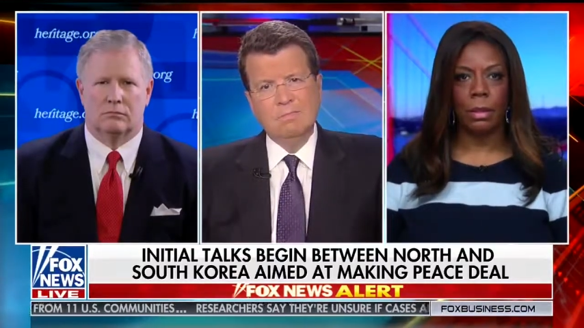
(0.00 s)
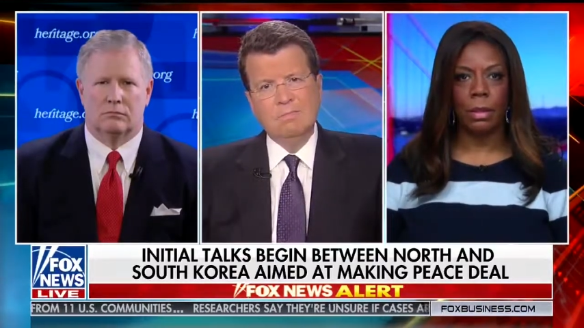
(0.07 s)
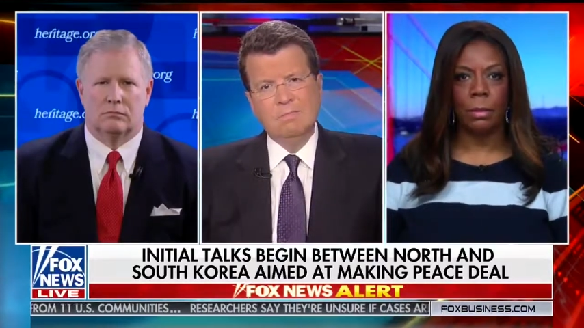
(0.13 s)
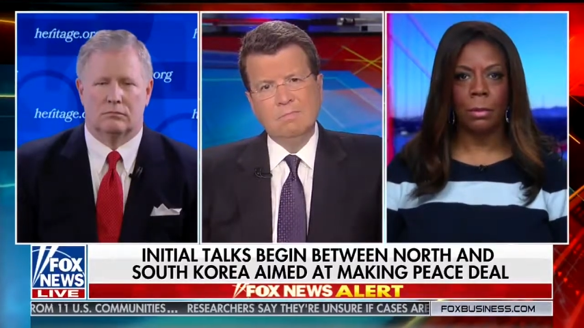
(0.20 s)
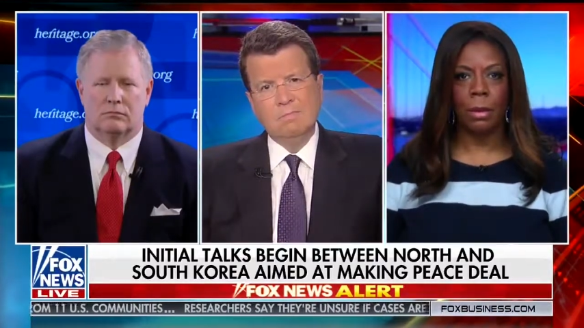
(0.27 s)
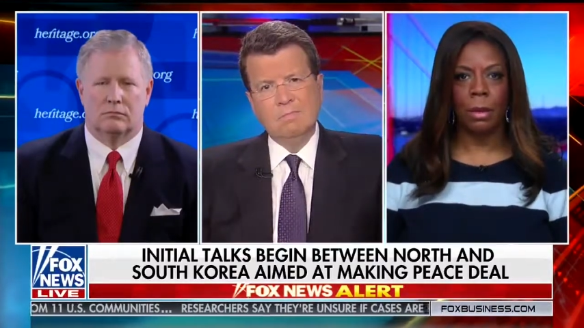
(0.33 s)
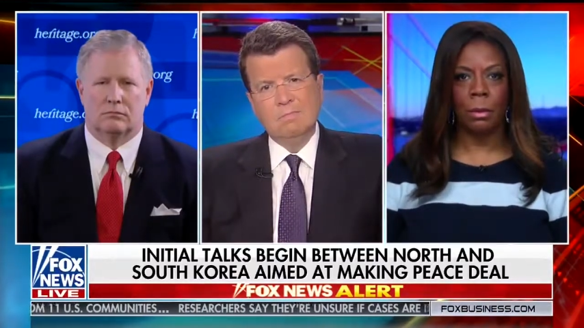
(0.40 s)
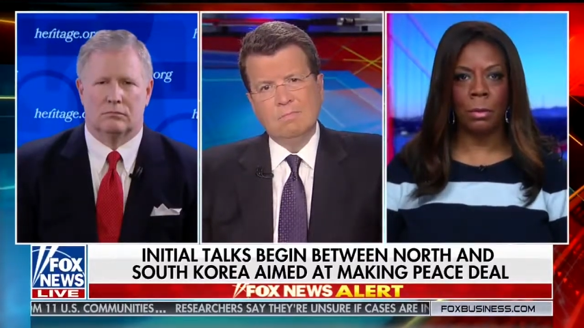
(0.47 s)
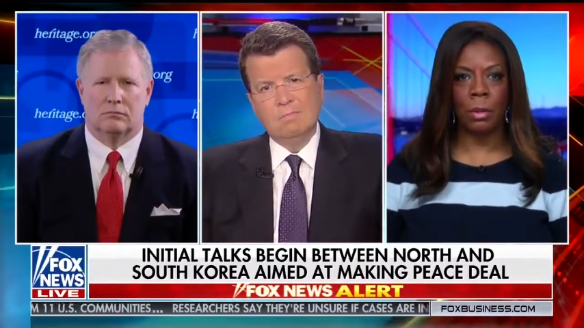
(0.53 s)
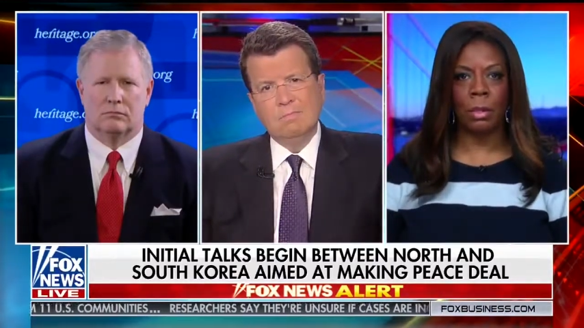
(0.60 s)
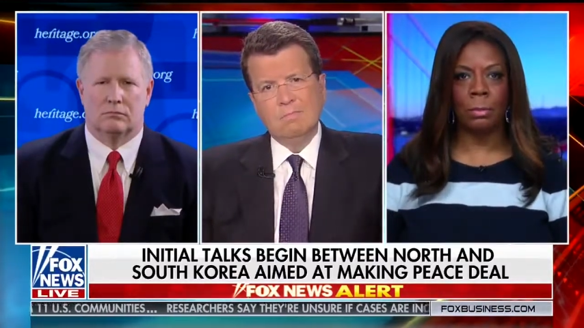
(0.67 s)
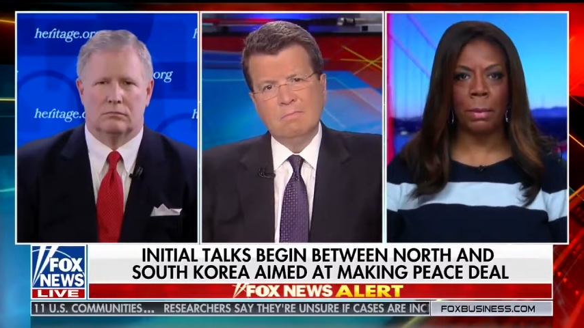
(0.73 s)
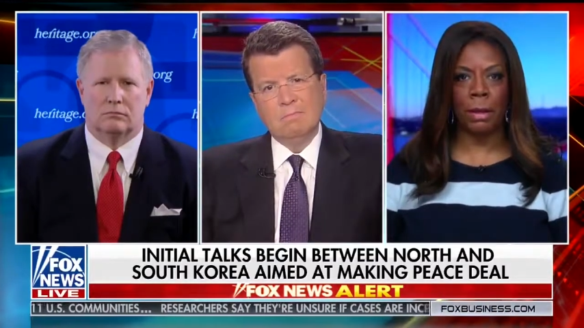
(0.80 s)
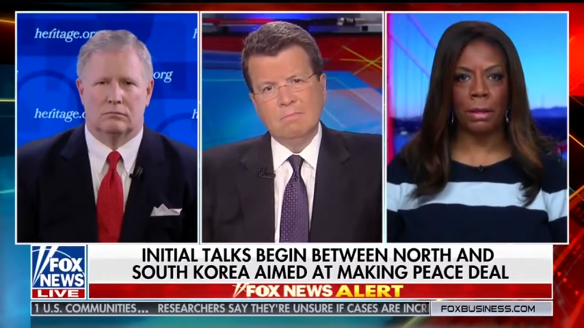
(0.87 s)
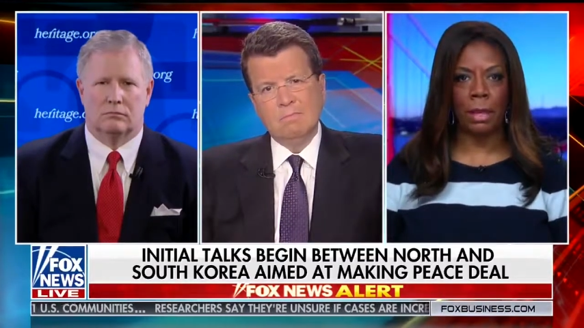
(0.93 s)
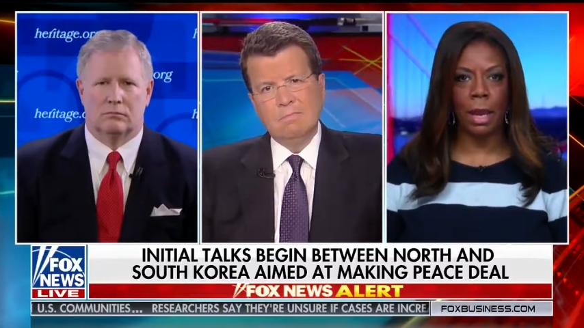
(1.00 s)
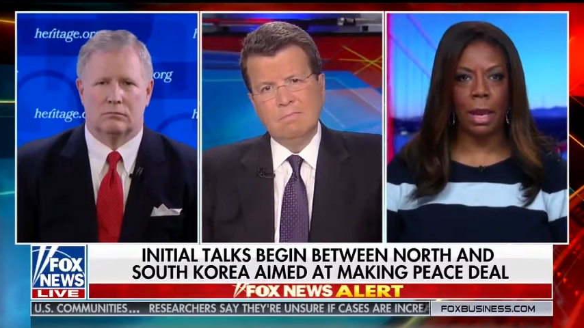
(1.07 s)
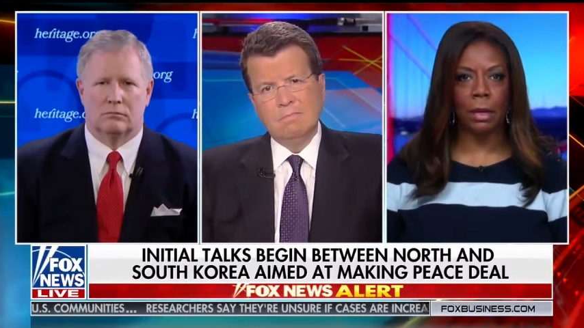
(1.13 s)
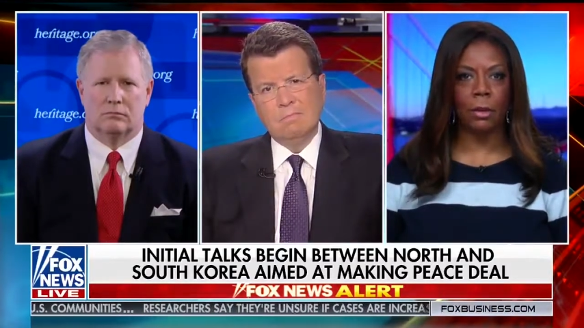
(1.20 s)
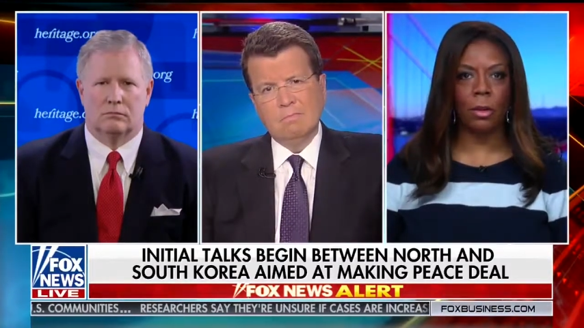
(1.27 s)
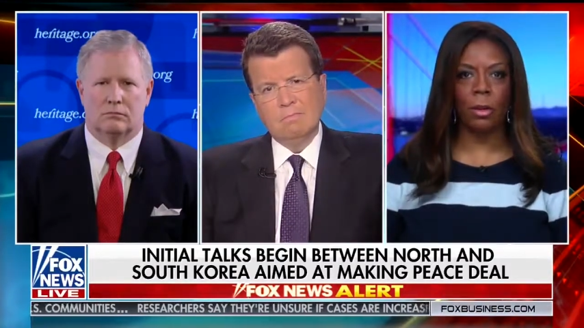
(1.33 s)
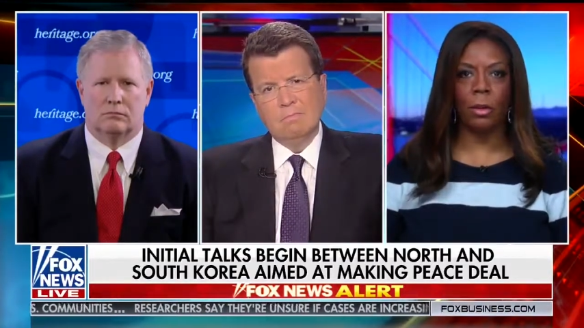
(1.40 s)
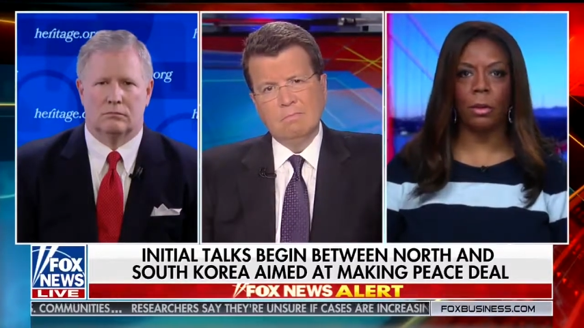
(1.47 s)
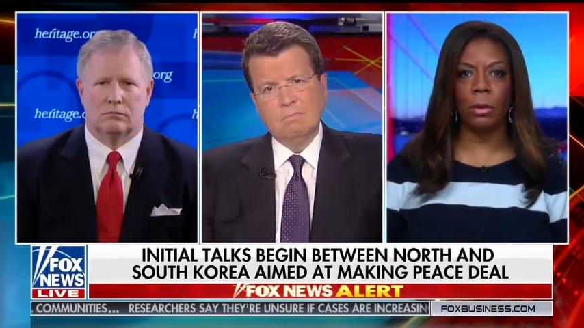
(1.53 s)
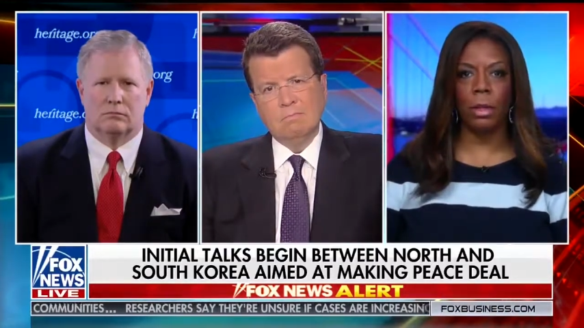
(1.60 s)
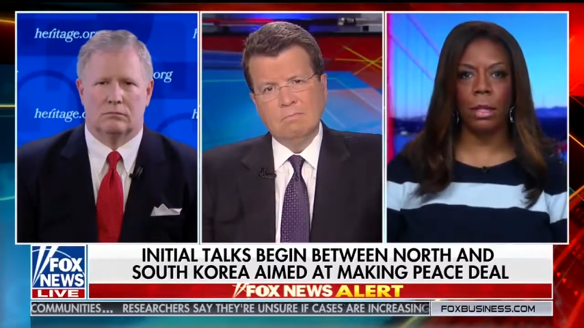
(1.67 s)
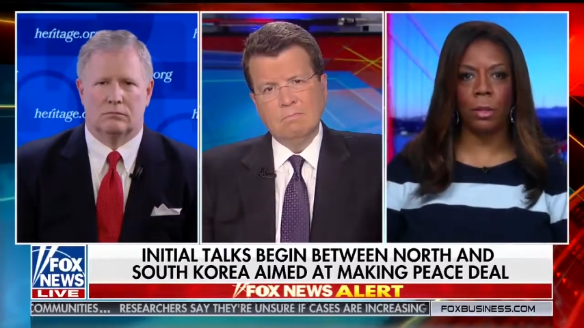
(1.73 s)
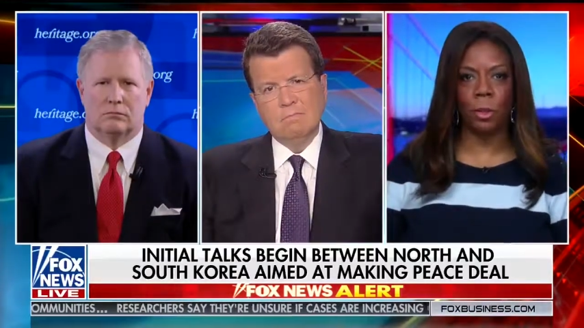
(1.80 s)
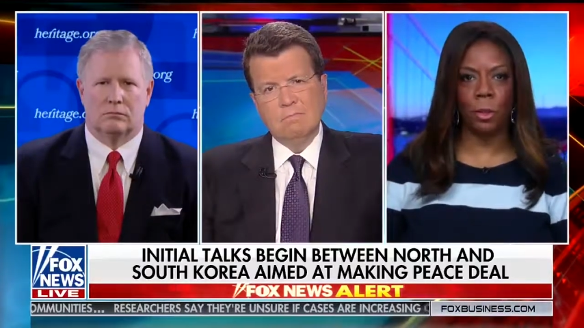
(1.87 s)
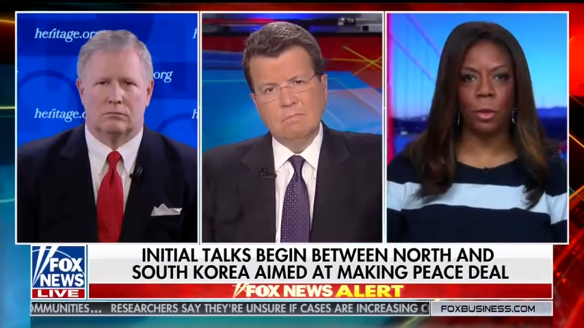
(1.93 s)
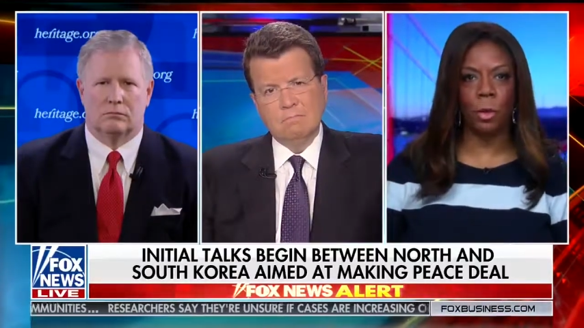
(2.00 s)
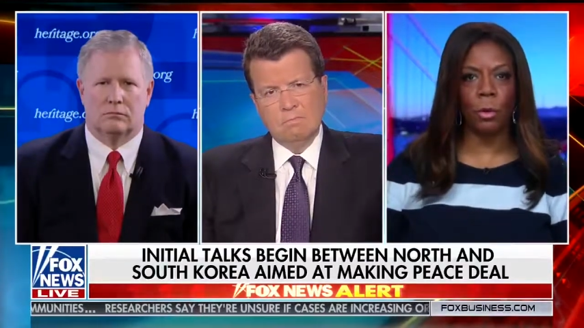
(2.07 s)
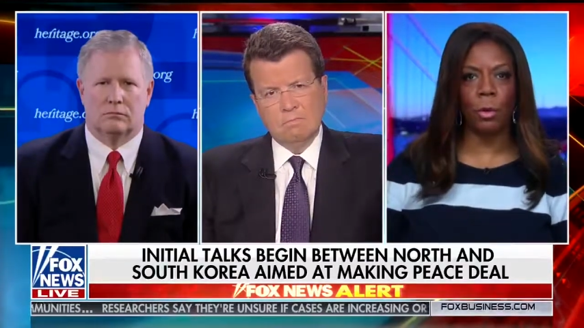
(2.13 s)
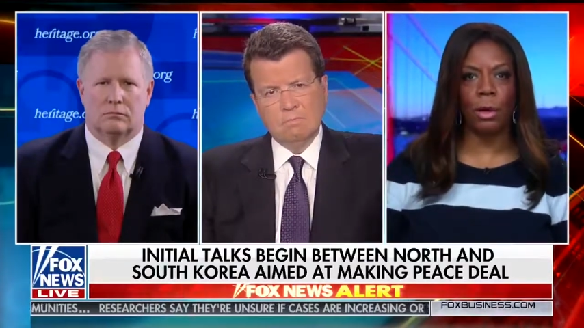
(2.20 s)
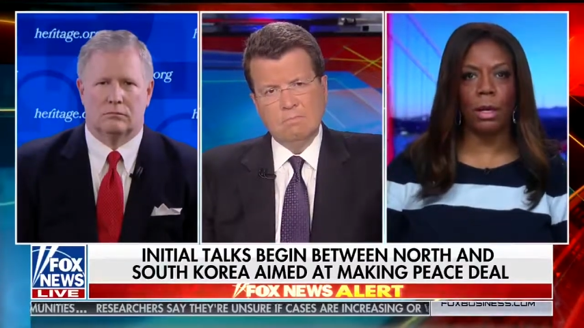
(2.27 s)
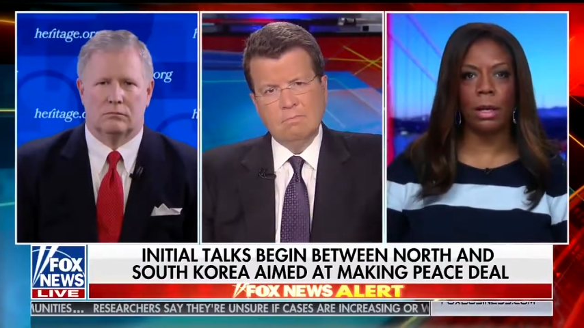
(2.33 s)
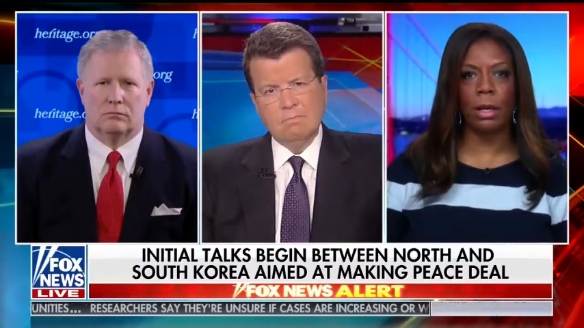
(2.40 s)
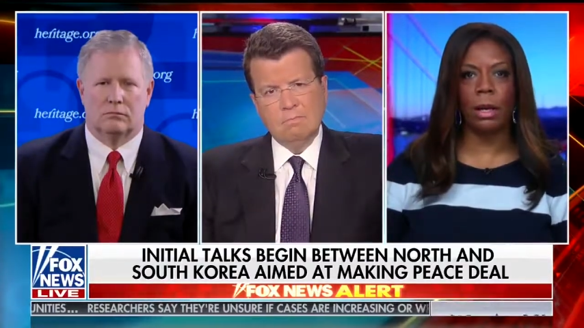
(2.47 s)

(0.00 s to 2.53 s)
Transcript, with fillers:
Speaker 1: Well, it was spectacular and historic.